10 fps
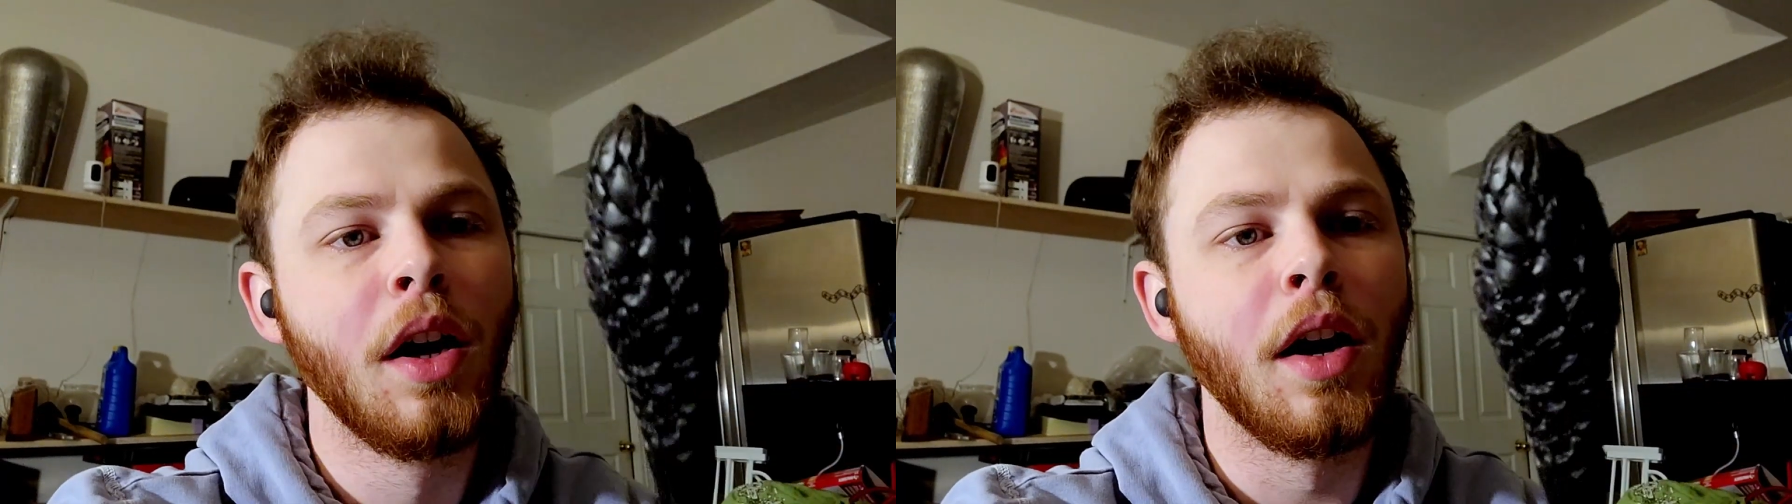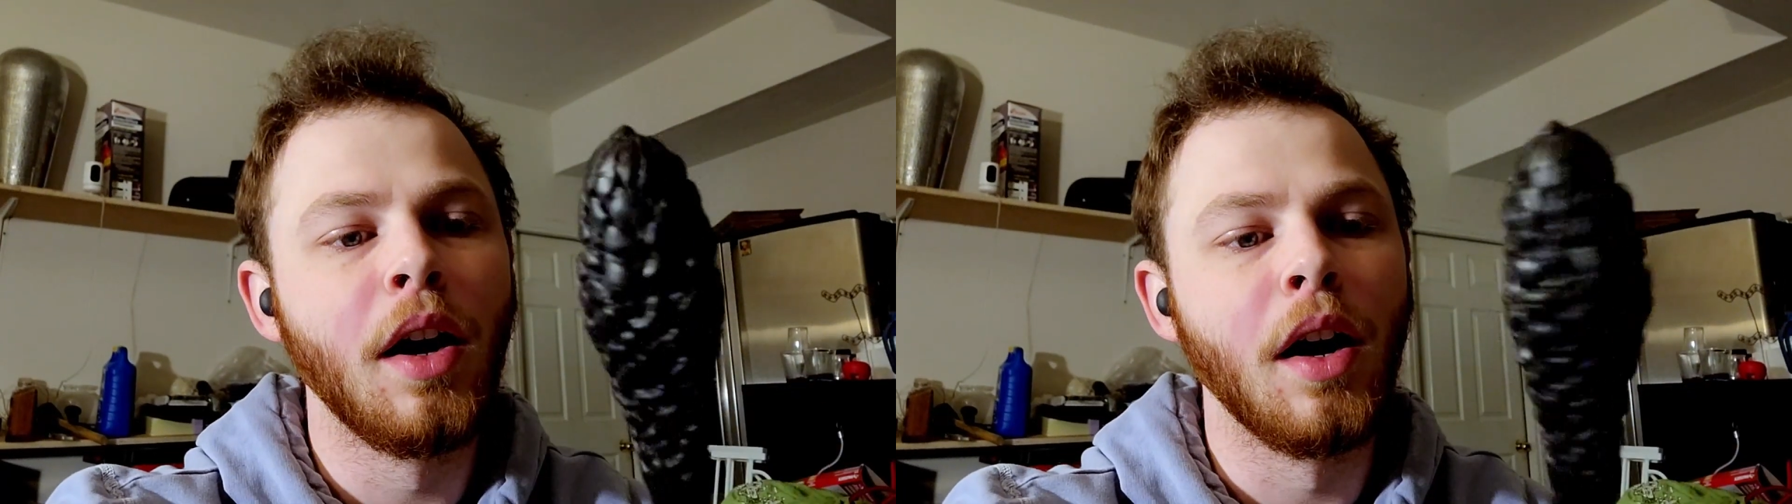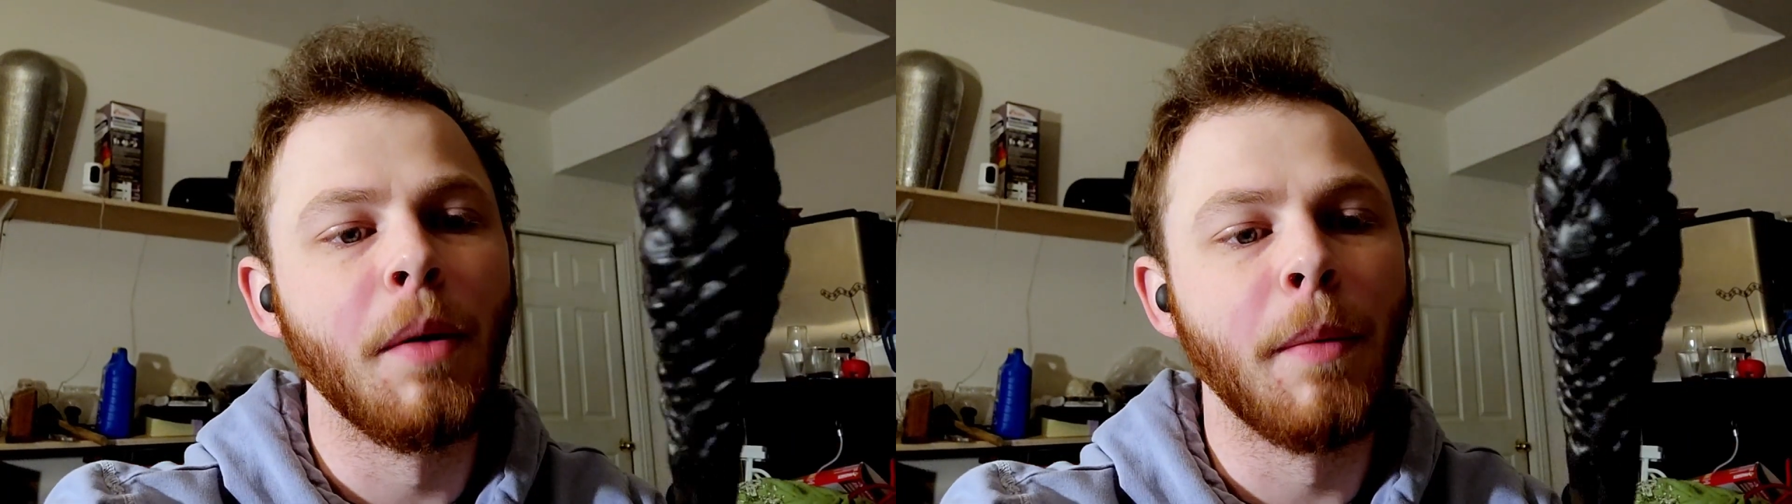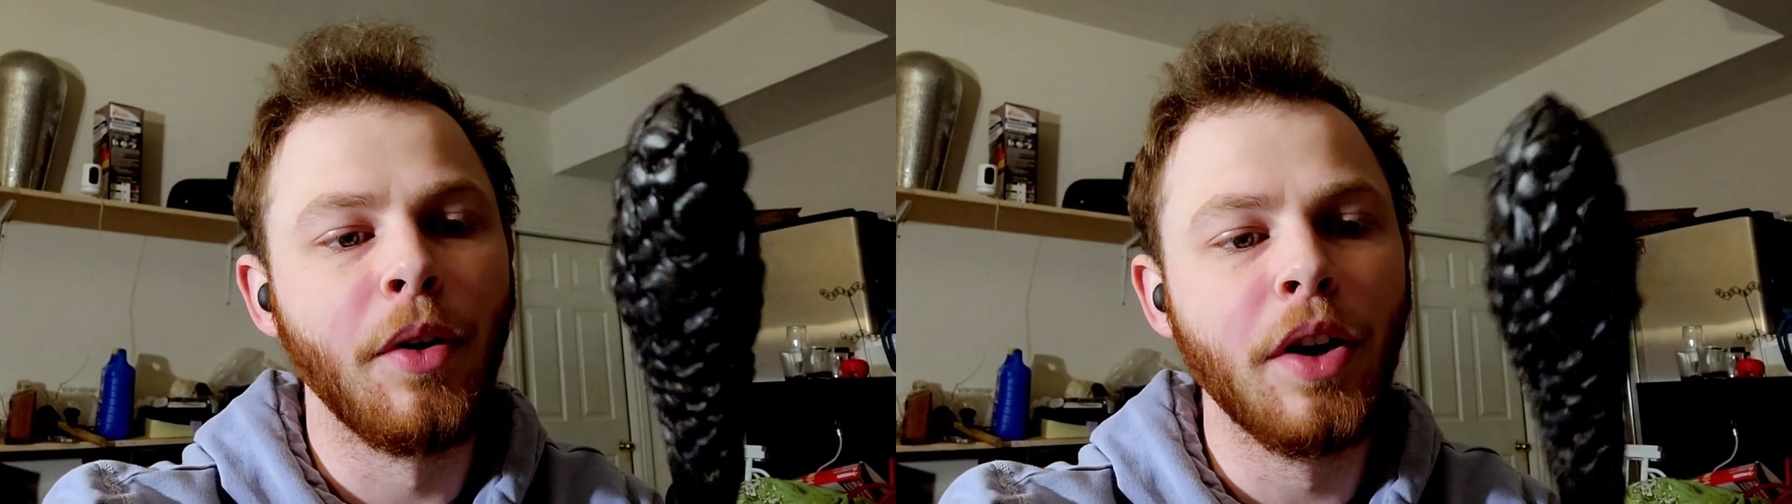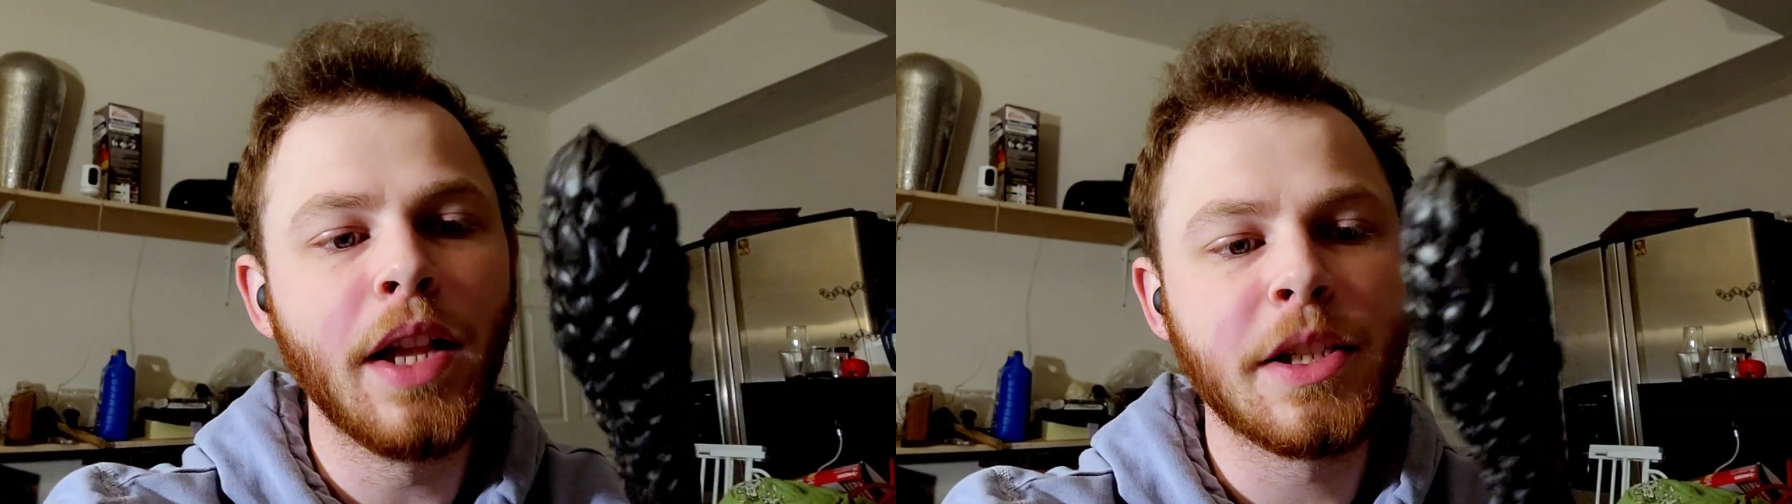I
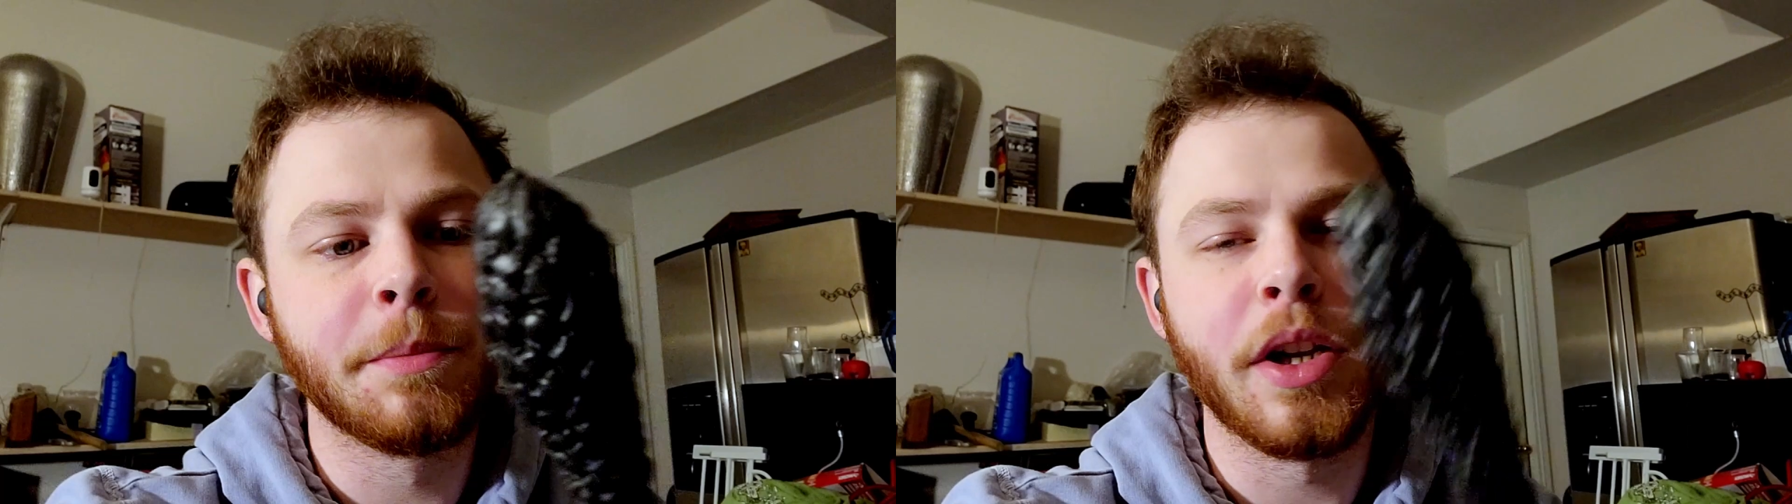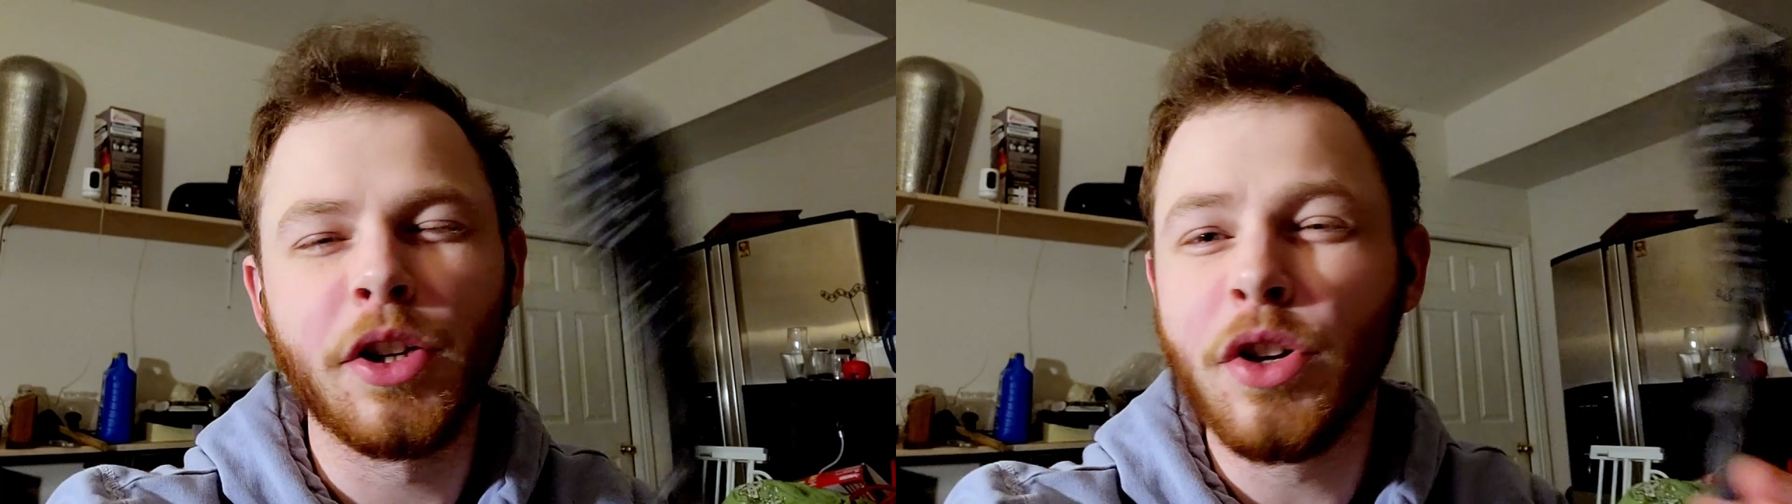realized I probably